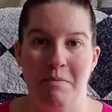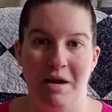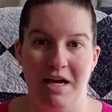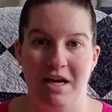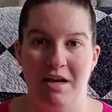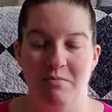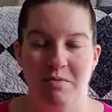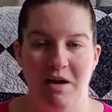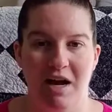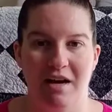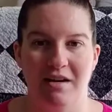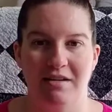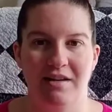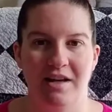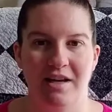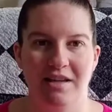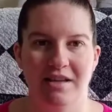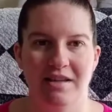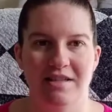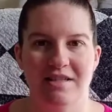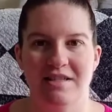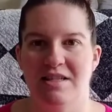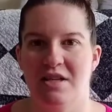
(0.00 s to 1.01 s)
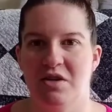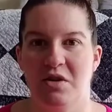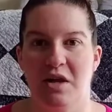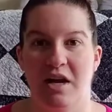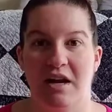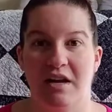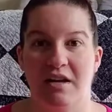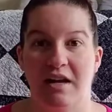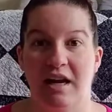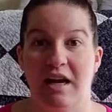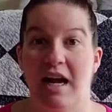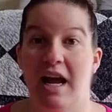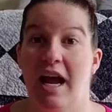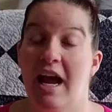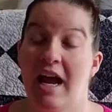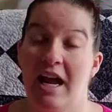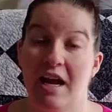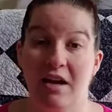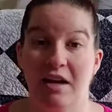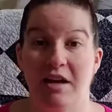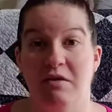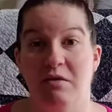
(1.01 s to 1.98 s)
make a bag like this so that like,
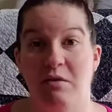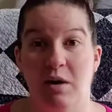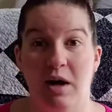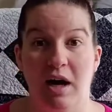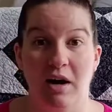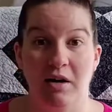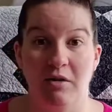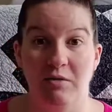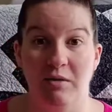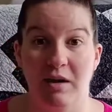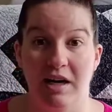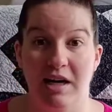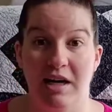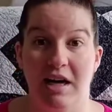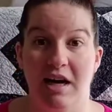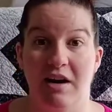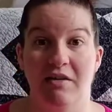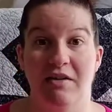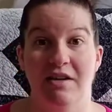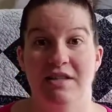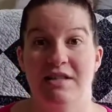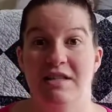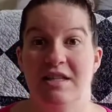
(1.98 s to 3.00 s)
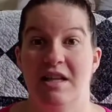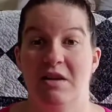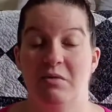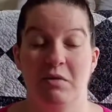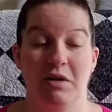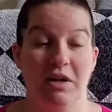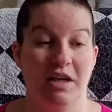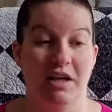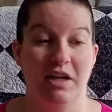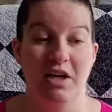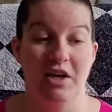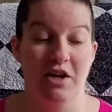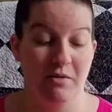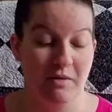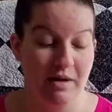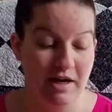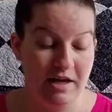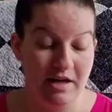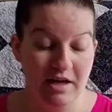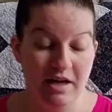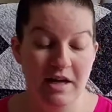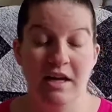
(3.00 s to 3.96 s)
hey, if we're out running errands and then we're like, you know
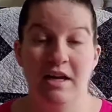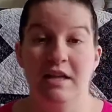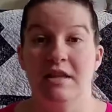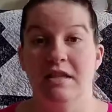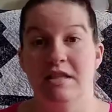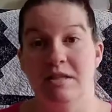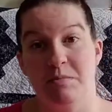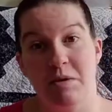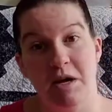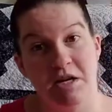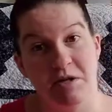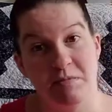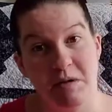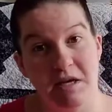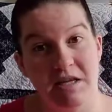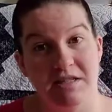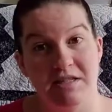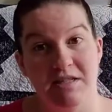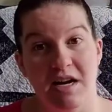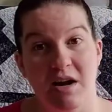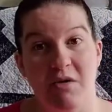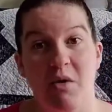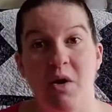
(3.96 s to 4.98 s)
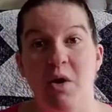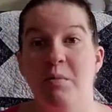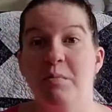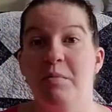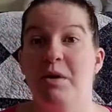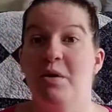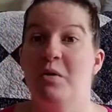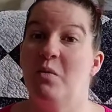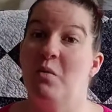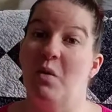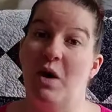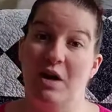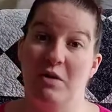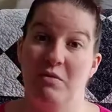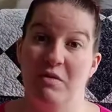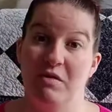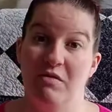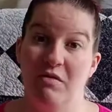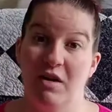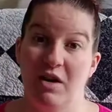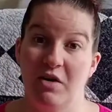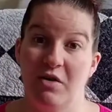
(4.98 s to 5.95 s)
what, the splash pad's now open, why don't
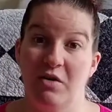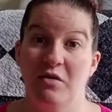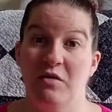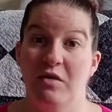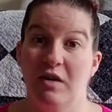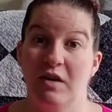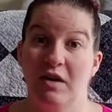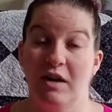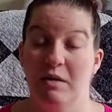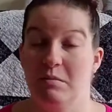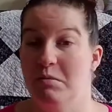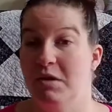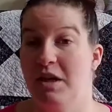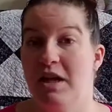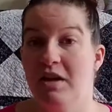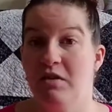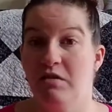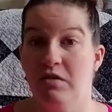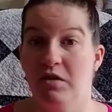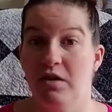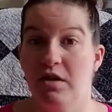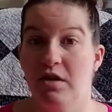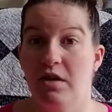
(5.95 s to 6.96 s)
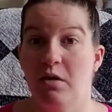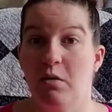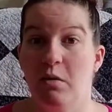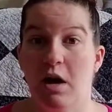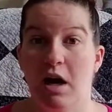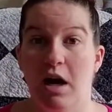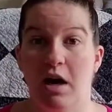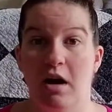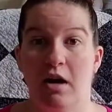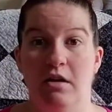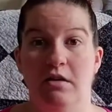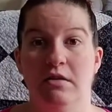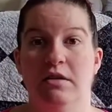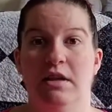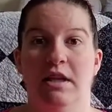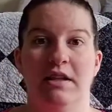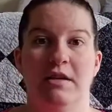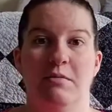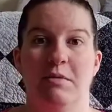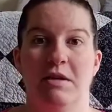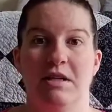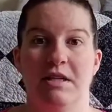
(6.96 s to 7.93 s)
we run over and play for a little while,
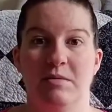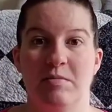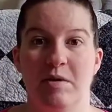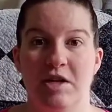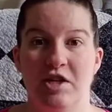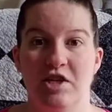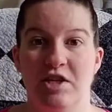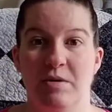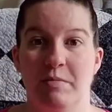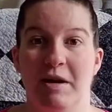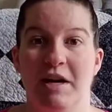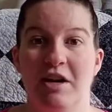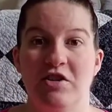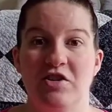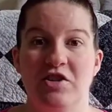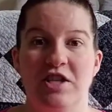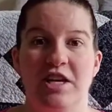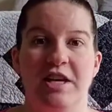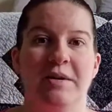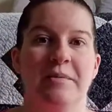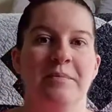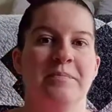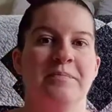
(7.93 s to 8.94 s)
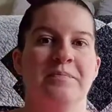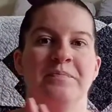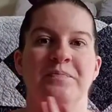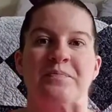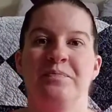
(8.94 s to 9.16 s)
let them expunge some energy.